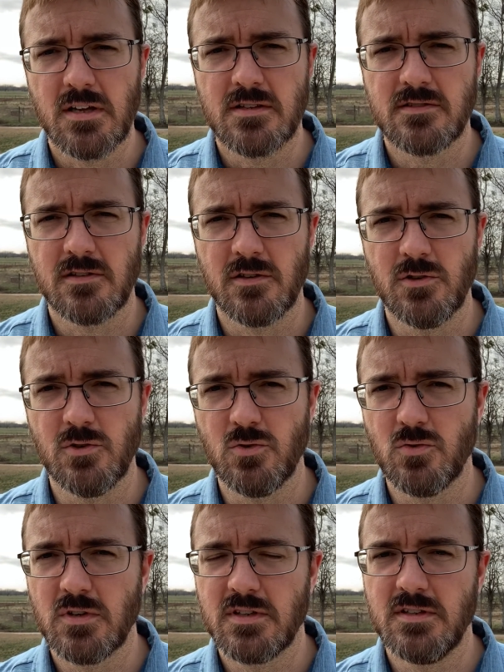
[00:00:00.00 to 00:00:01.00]

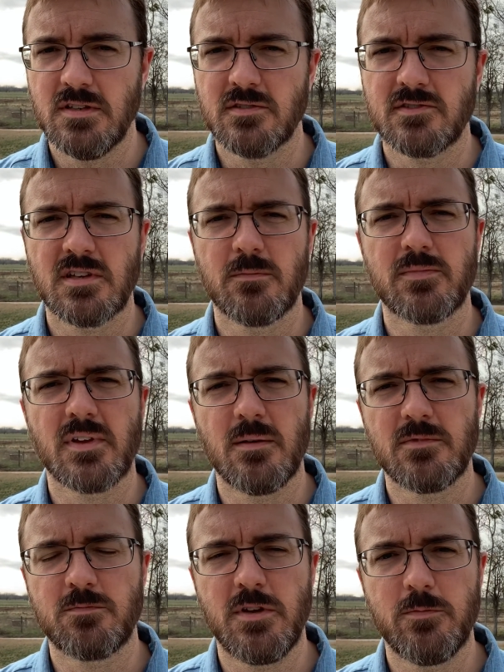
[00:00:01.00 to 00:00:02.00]
So,
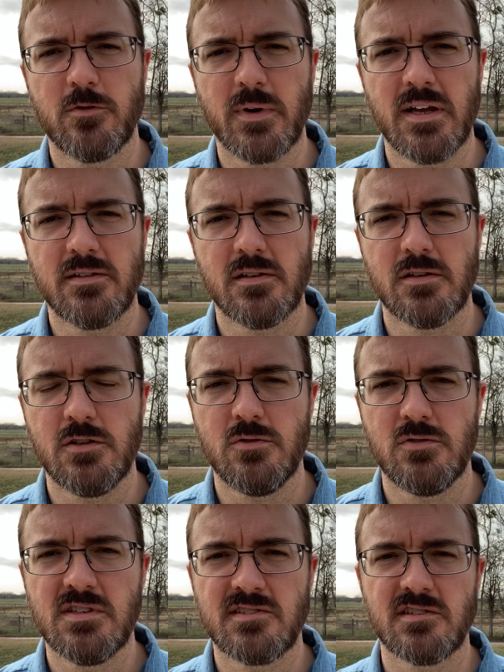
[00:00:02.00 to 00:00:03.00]
sometimes people might tell you
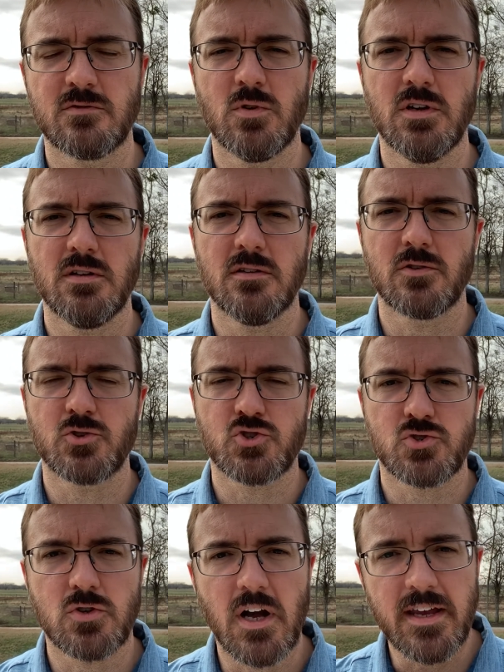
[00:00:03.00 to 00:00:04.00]
this is what they're
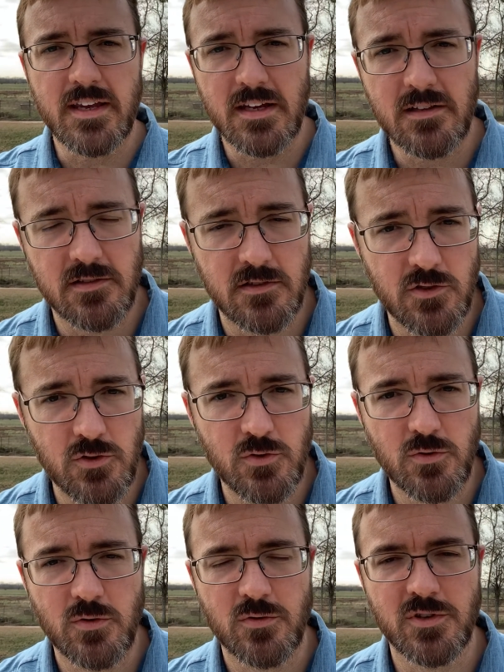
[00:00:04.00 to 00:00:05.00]
trying to
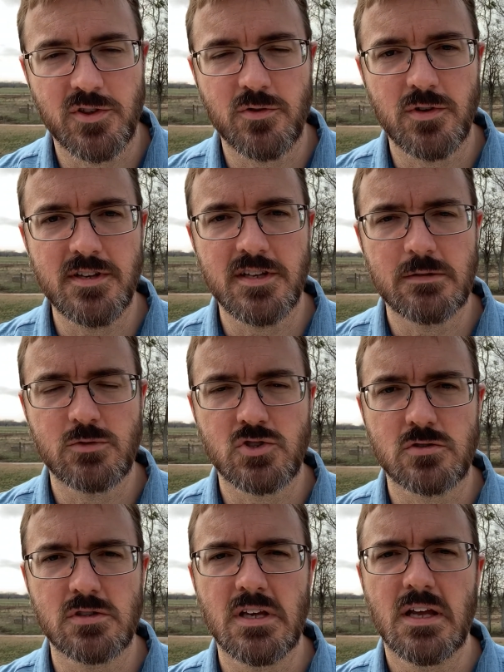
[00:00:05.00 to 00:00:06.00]
do with green
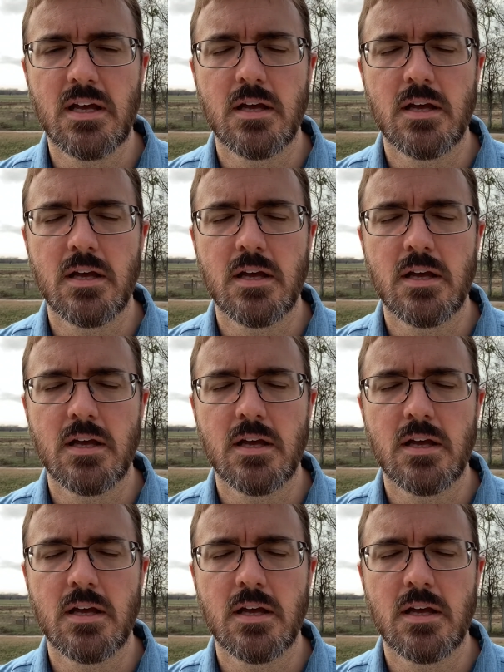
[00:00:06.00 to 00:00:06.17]
chemistry.